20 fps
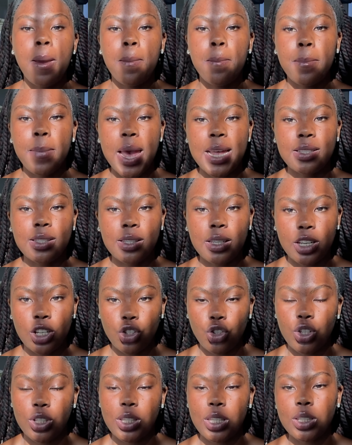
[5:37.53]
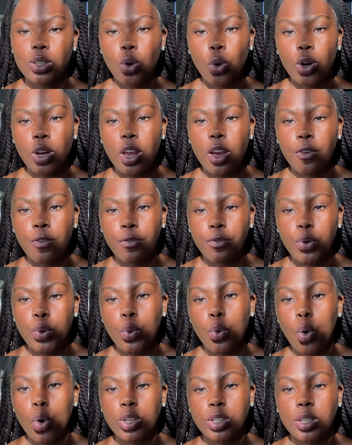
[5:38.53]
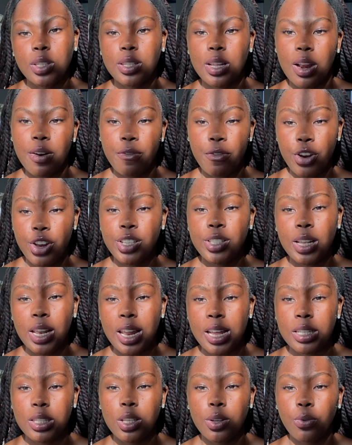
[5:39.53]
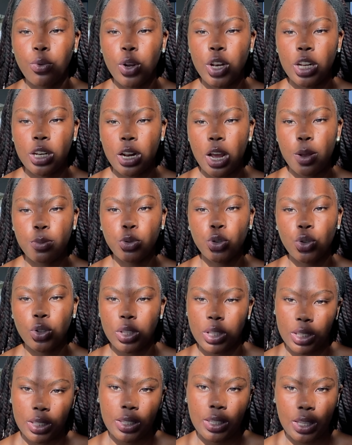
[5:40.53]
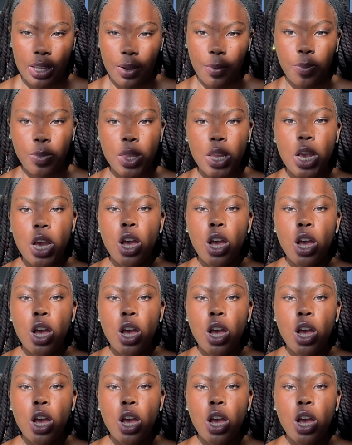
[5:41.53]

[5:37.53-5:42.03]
maths literacy it's only a few courses that are very selective when it comes to this thing